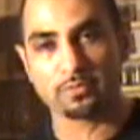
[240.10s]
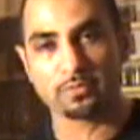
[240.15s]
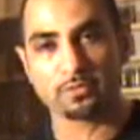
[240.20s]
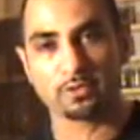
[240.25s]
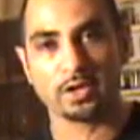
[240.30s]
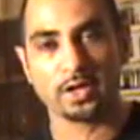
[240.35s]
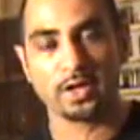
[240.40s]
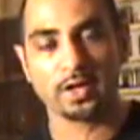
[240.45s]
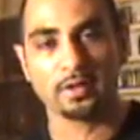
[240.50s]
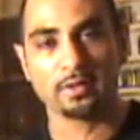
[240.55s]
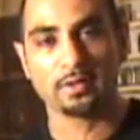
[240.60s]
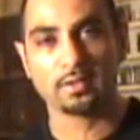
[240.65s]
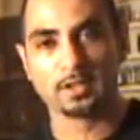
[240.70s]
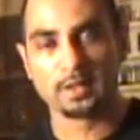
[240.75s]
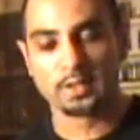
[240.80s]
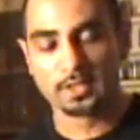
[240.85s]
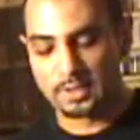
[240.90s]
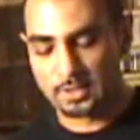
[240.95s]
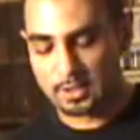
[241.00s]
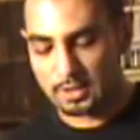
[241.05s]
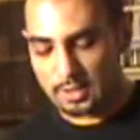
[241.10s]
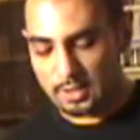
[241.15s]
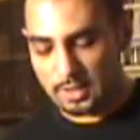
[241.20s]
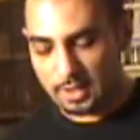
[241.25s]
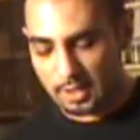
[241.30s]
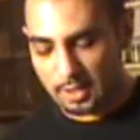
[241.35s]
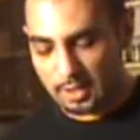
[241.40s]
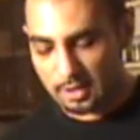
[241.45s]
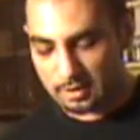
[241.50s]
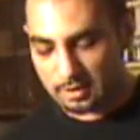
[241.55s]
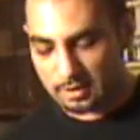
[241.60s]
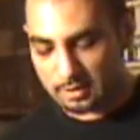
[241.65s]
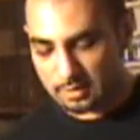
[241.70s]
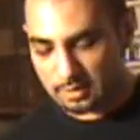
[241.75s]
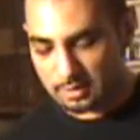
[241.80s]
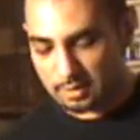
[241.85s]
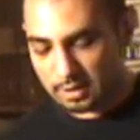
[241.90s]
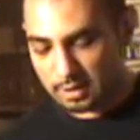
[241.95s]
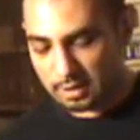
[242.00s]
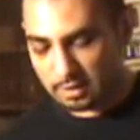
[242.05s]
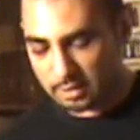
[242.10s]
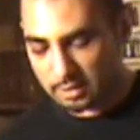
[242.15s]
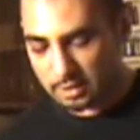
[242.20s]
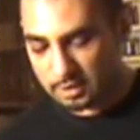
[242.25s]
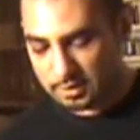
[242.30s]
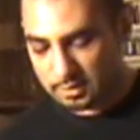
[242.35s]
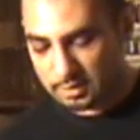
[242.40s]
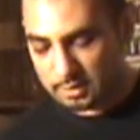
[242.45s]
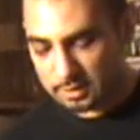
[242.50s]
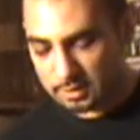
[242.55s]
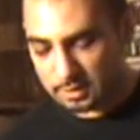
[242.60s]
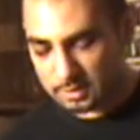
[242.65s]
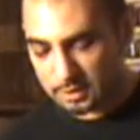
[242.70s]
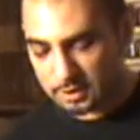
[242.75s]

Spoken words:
beforehand, and they are,